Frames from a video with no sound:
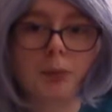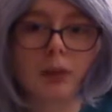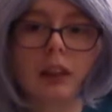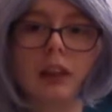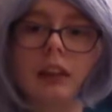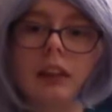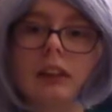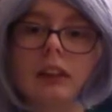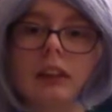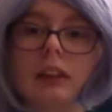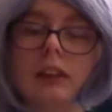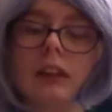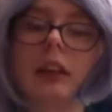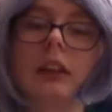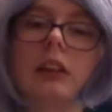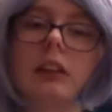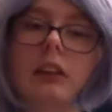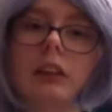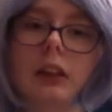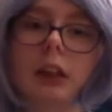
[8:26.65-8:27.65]
but it
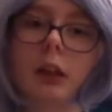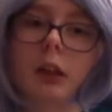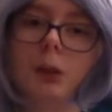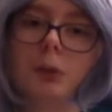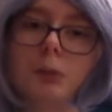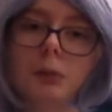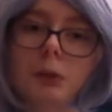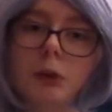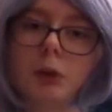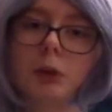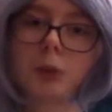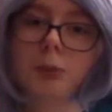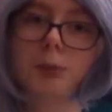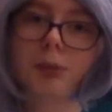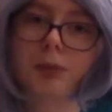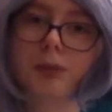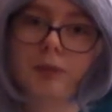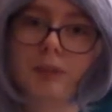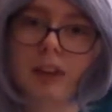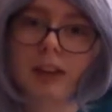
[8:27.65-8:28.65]
does help to
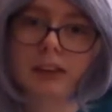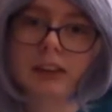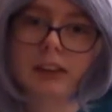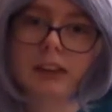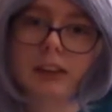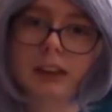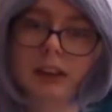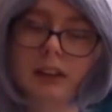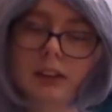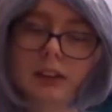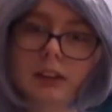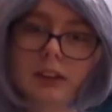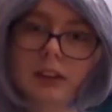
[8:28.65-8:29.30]
prevent it.